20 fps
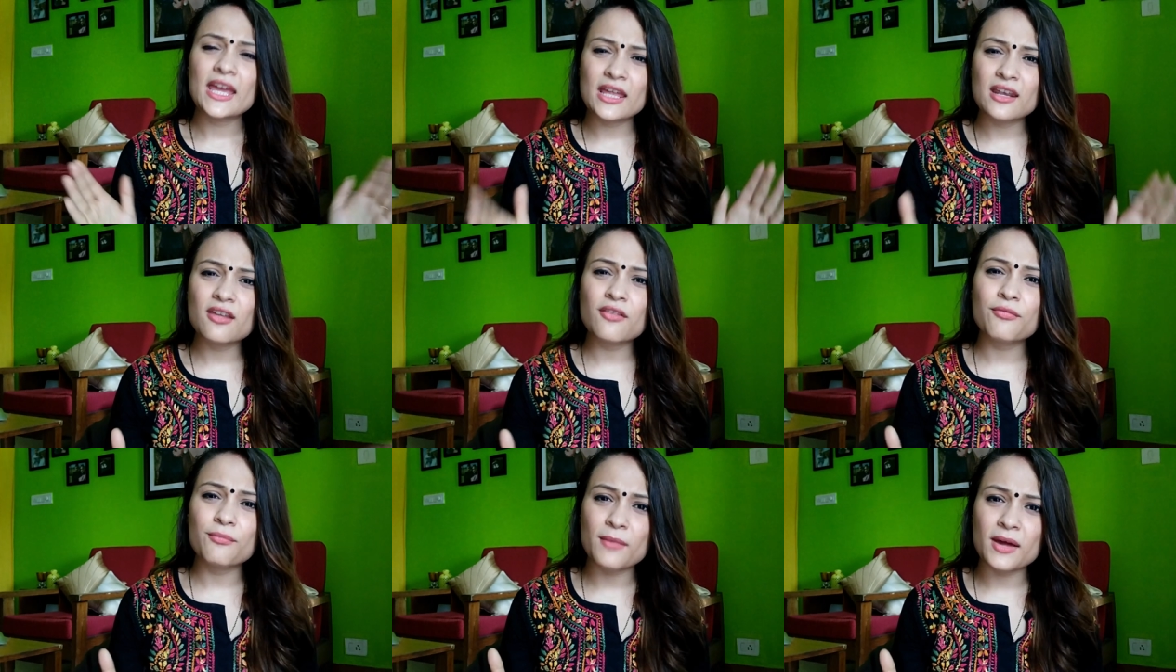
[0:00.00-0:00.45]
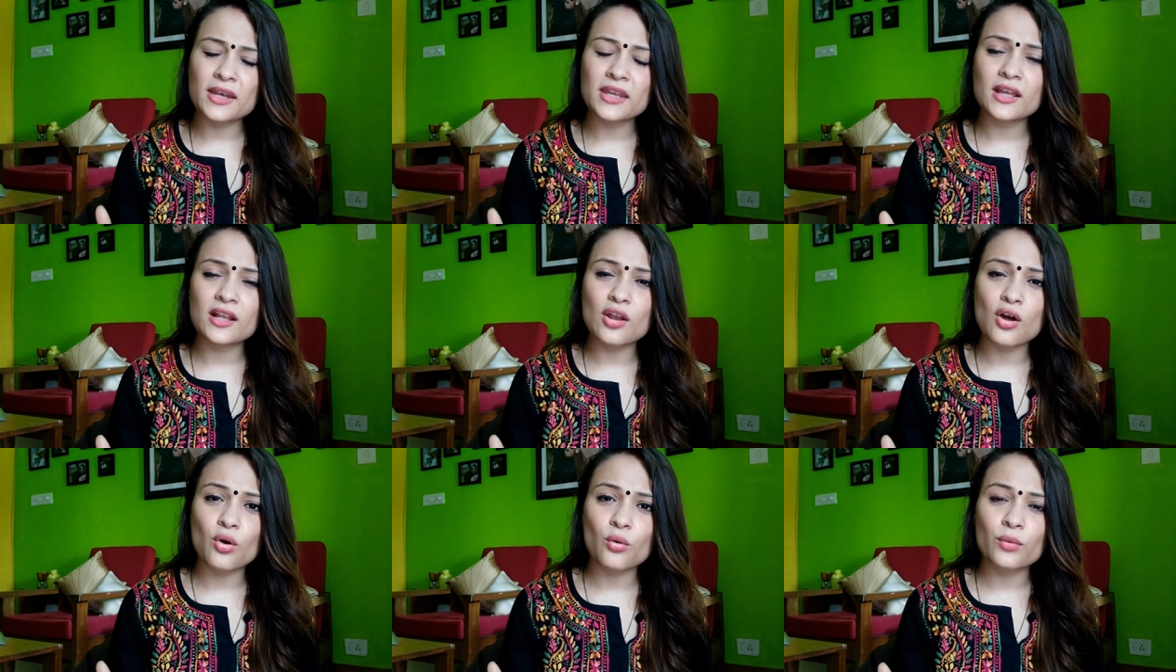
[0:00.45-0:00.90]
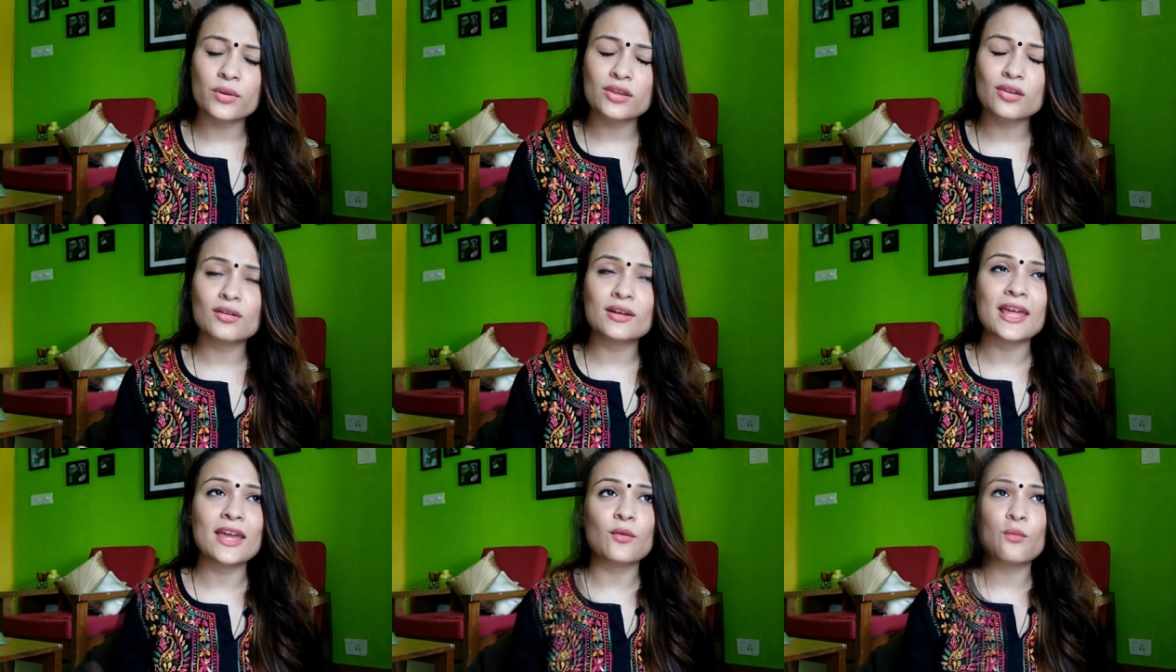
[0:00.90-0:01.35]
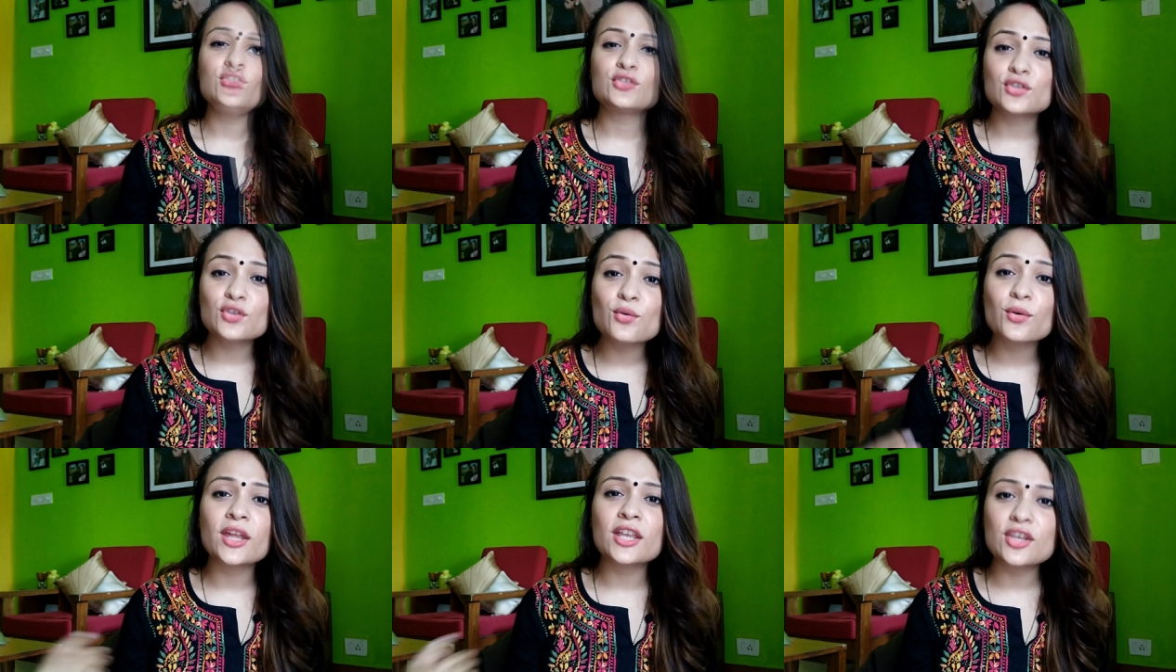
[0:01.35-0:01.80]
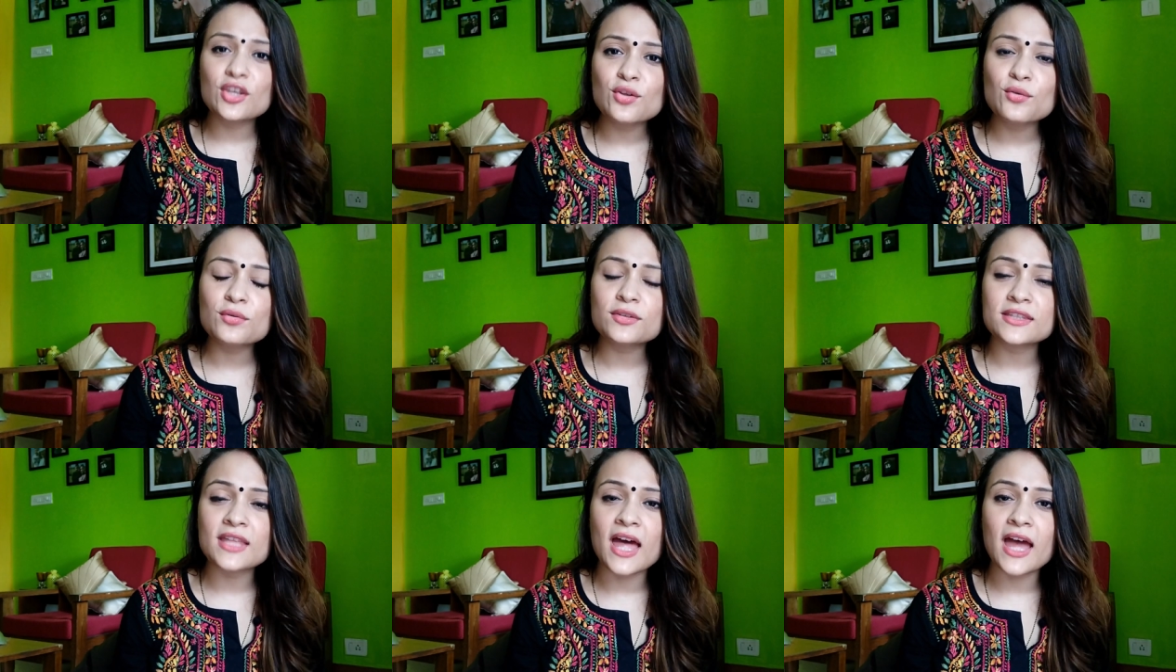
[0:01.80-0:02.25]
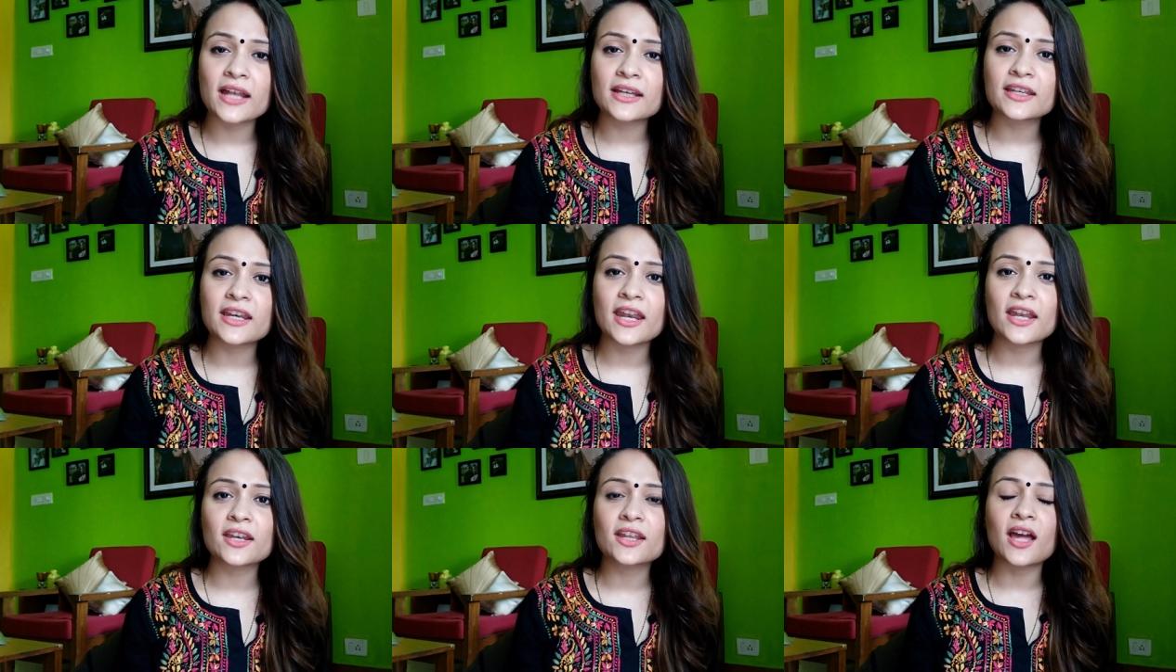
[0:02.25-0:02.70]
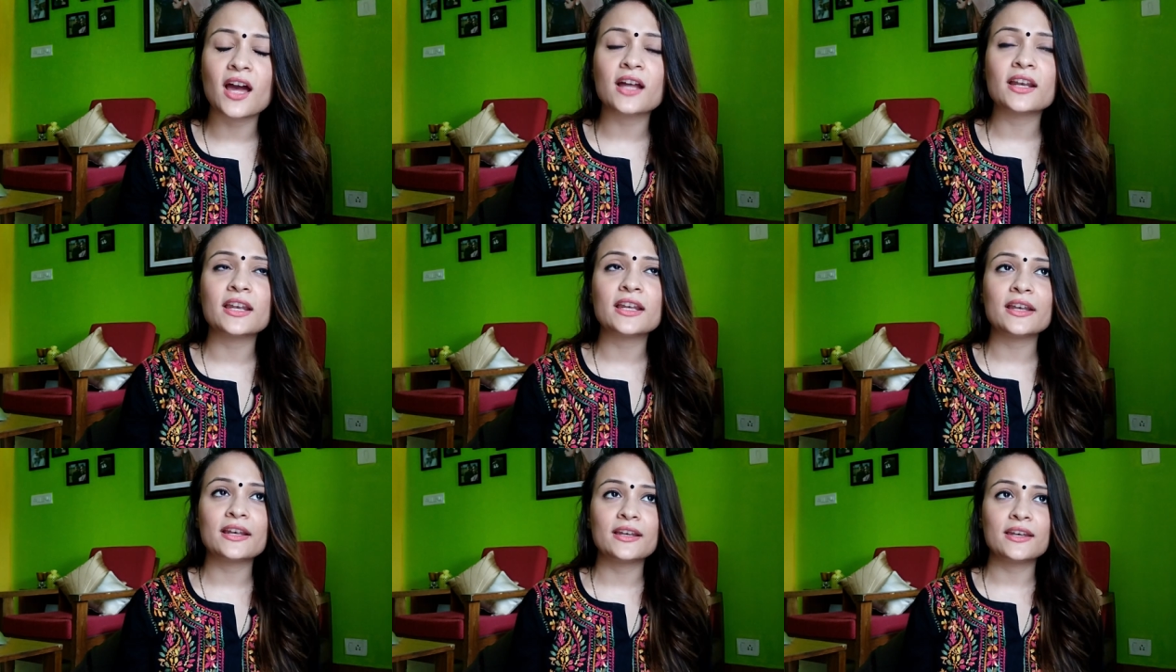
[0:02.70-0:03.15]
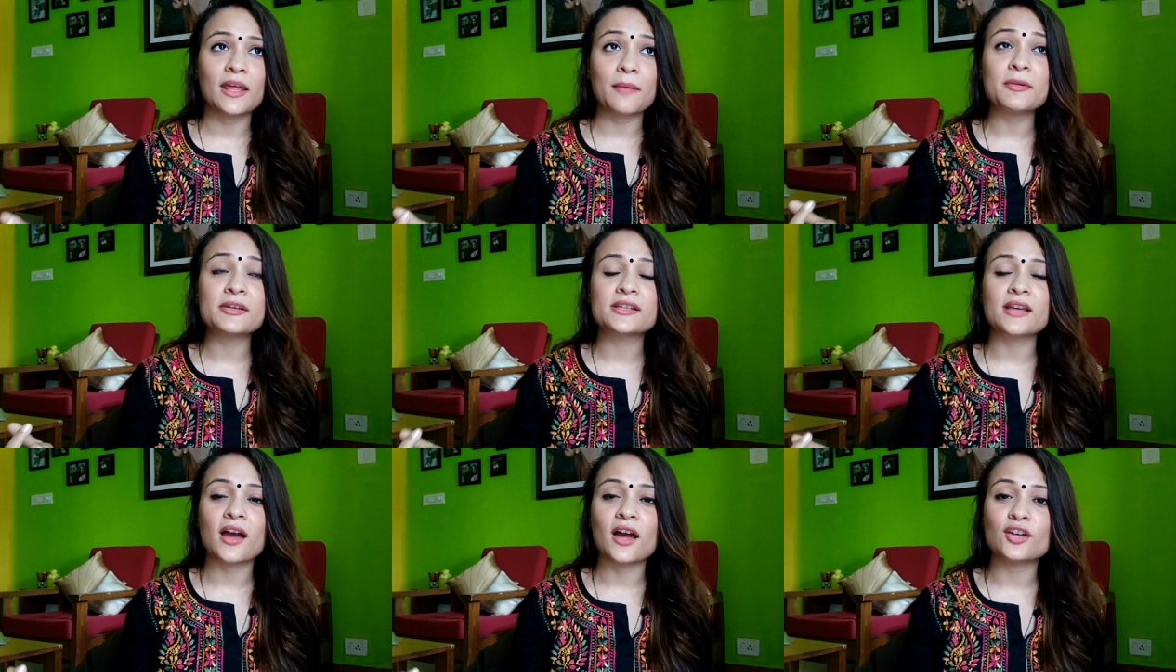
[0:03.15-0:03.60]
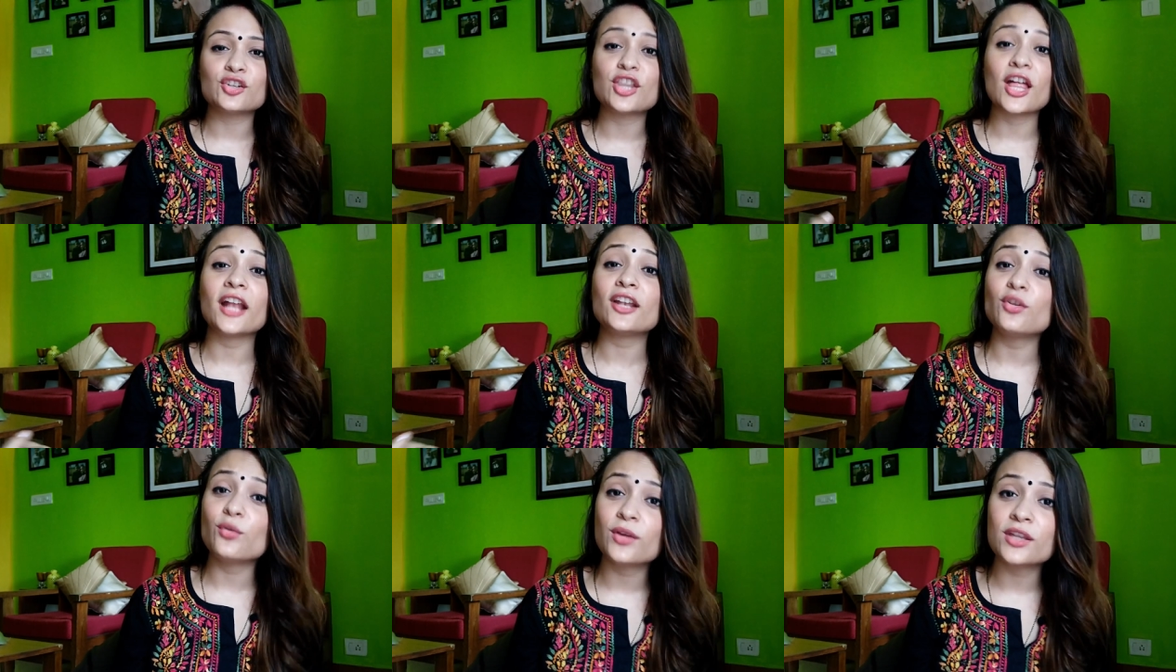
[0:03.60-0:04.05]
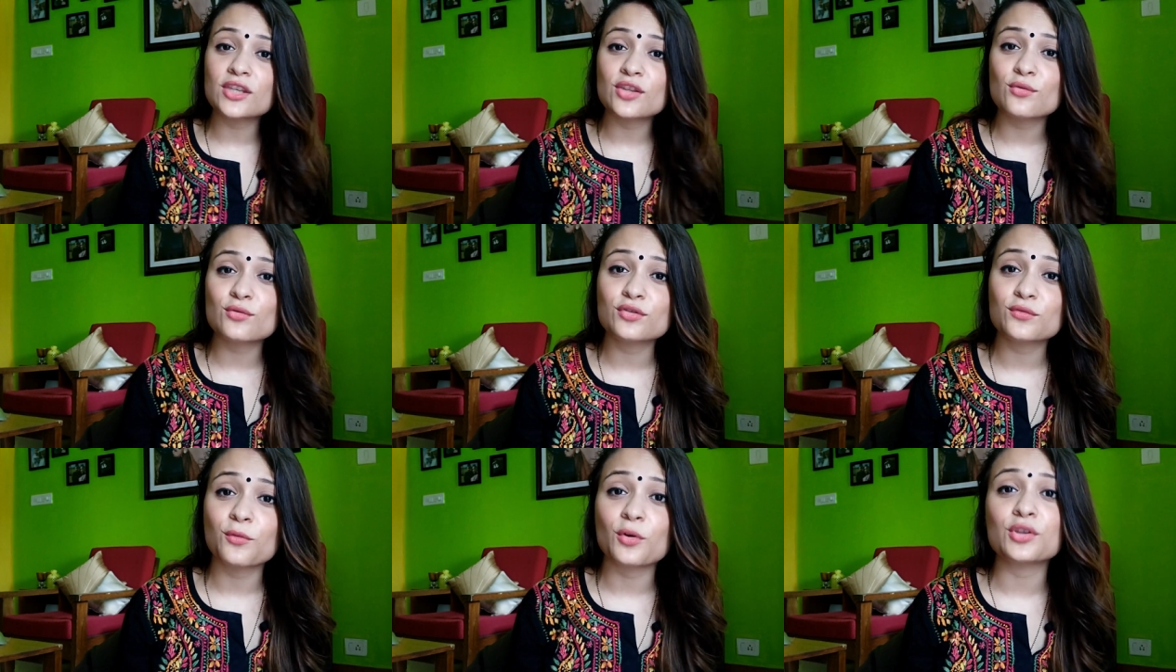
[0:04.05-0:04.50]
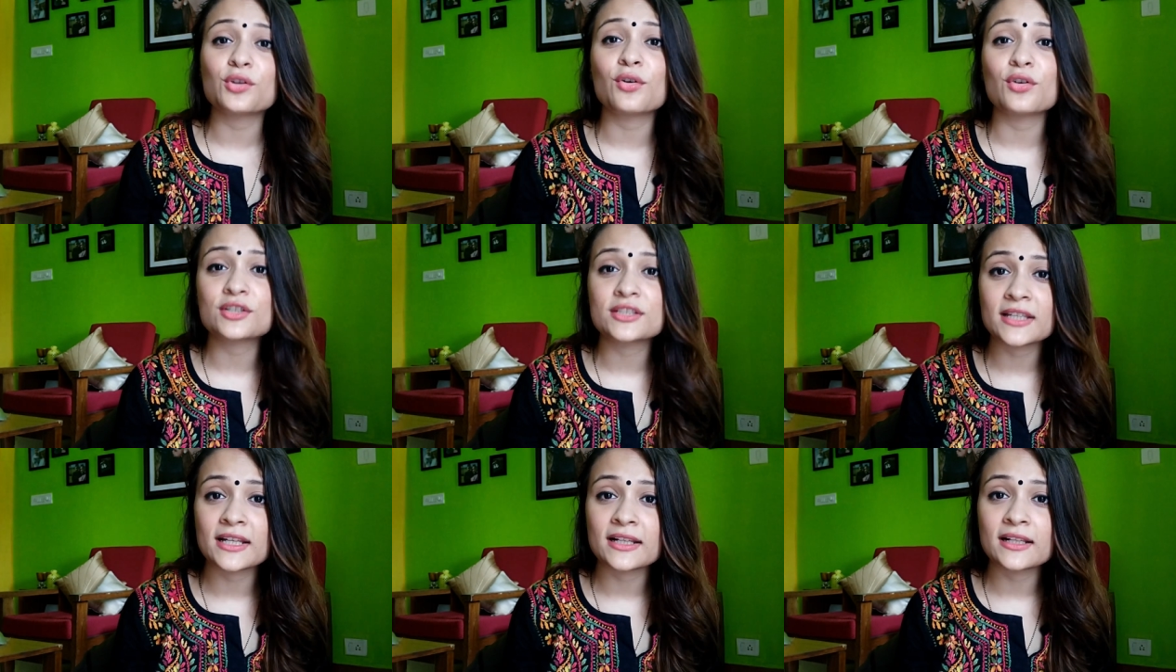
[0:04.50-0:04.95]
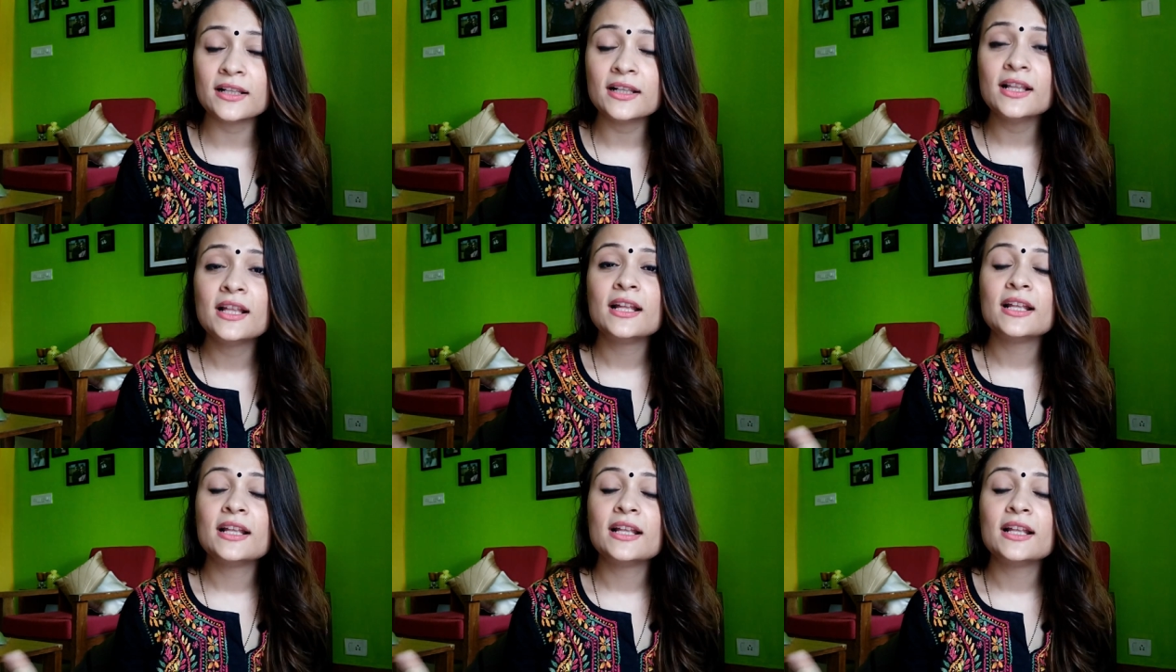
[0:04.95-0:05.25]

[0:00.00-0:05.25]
enough money along with you, like, so you can use that credit card and debit card that you can use for the hotel,